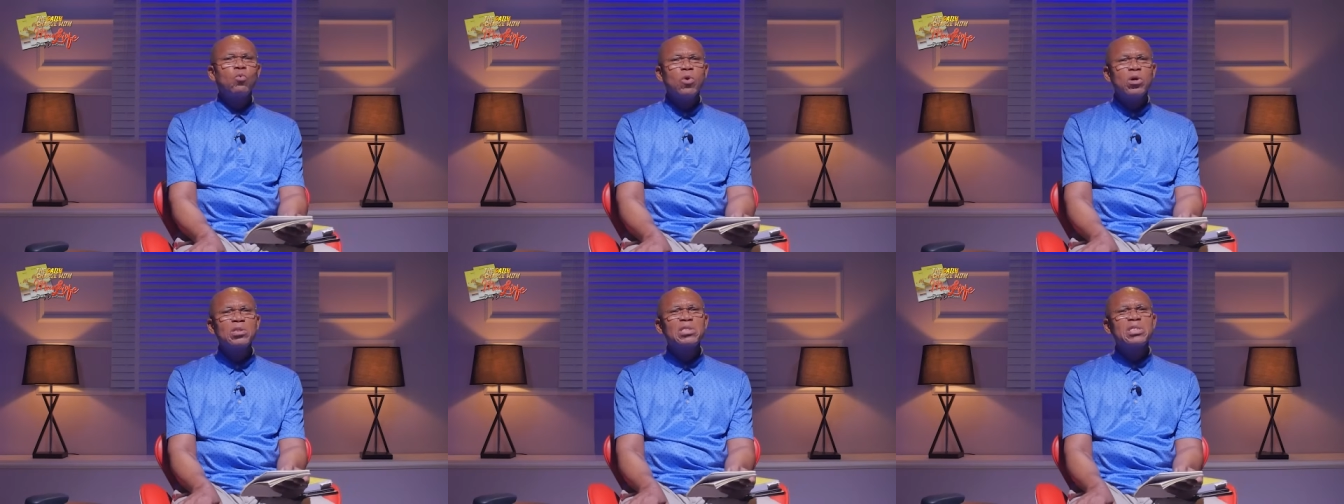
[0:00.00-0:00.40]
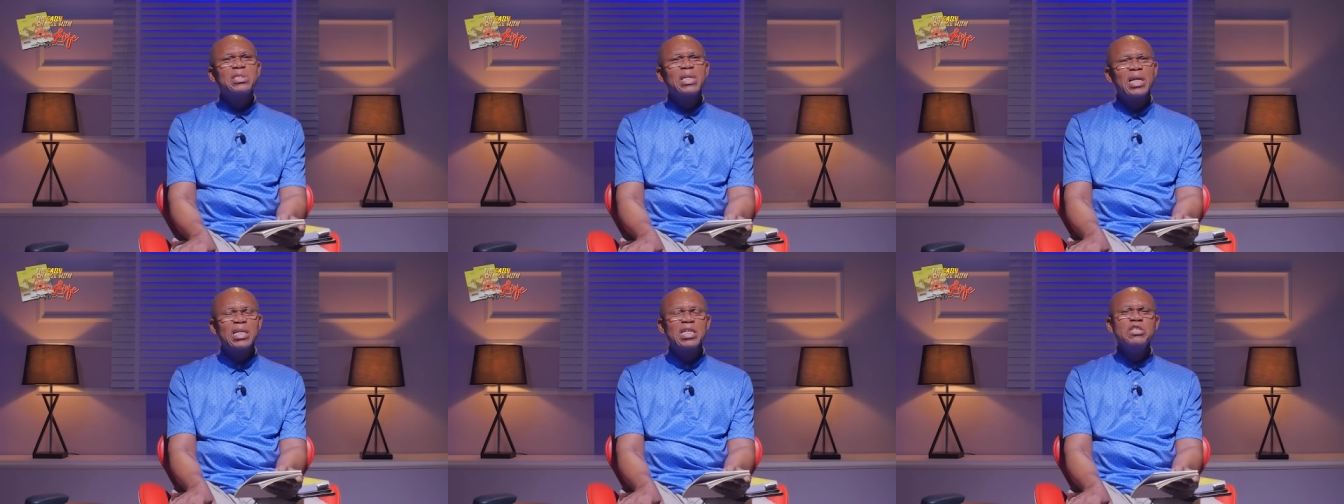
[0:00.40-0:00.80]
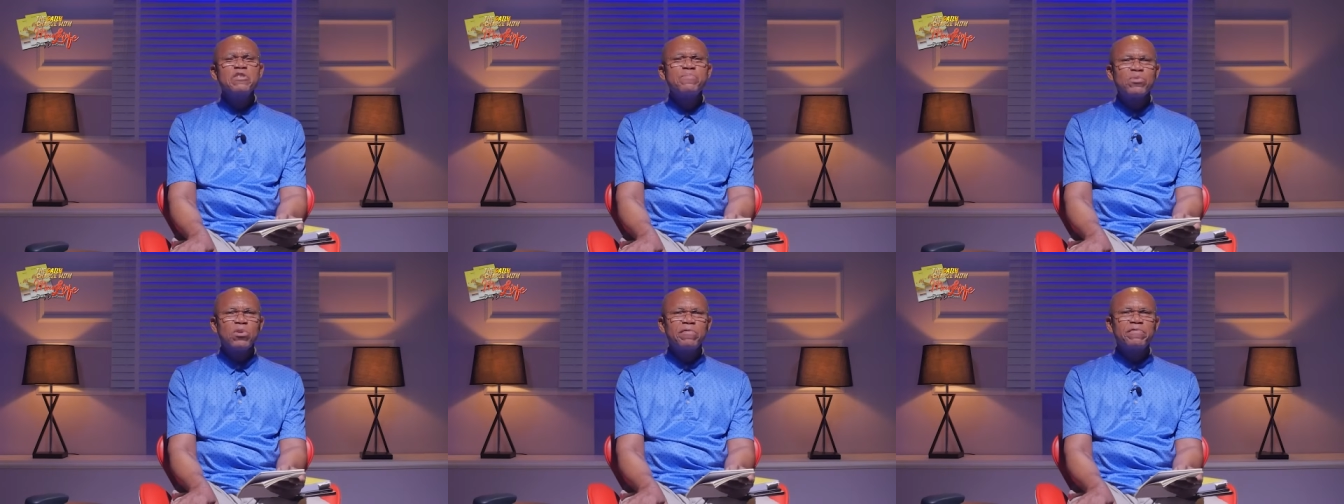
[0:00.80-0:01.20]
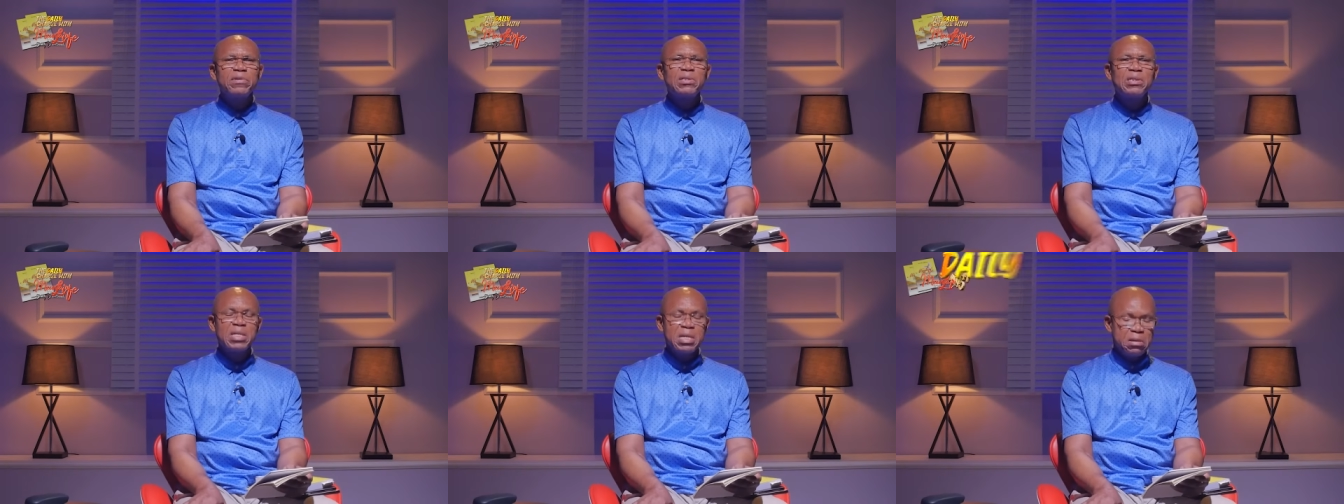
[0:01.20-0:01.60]
what shall he
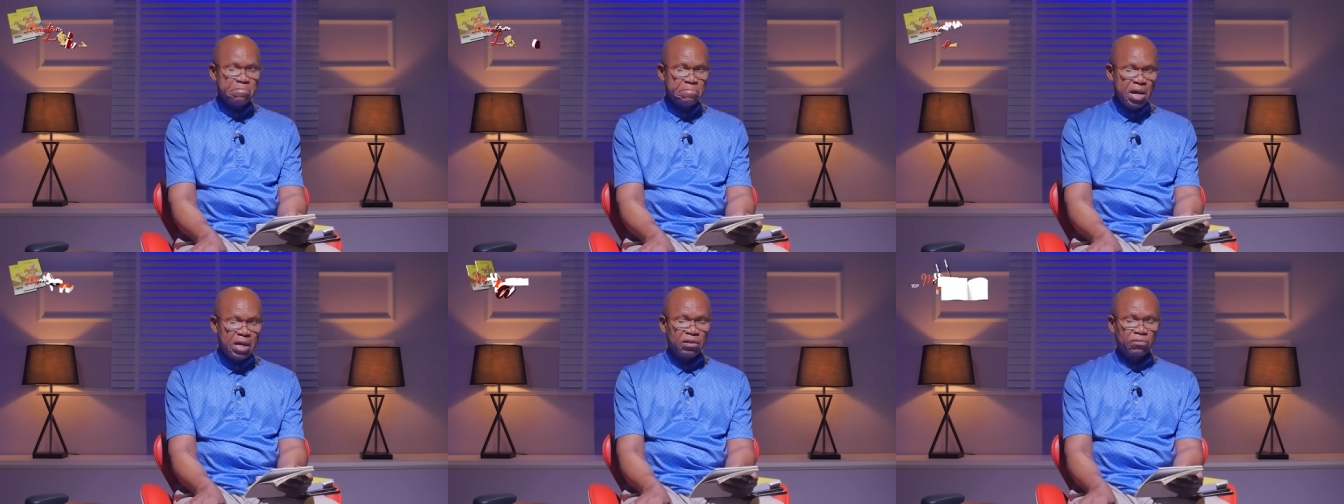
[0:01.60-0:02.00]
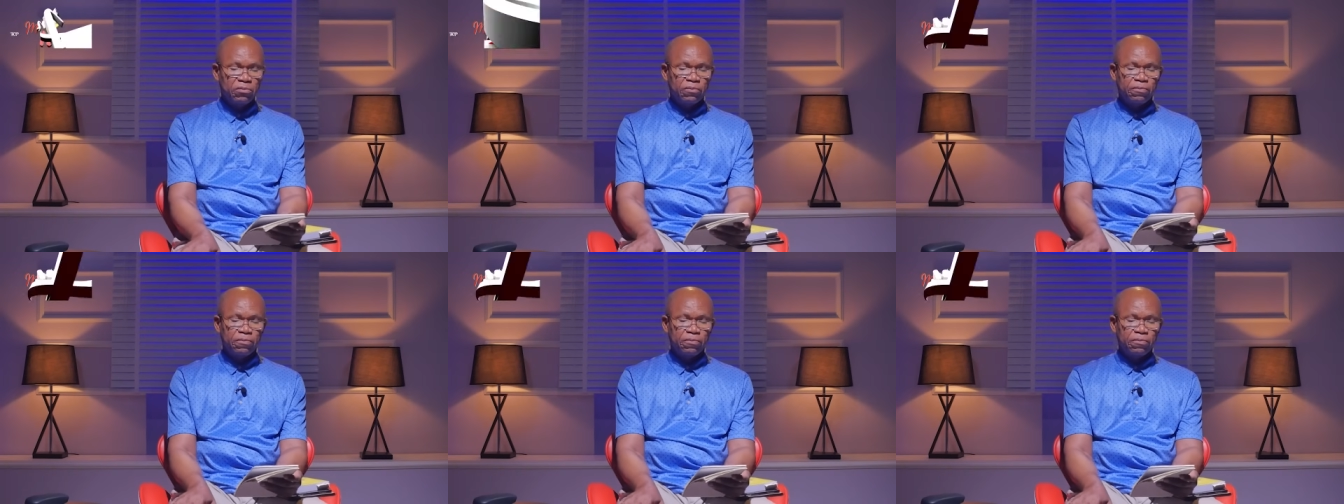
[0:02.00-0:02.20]
profit a man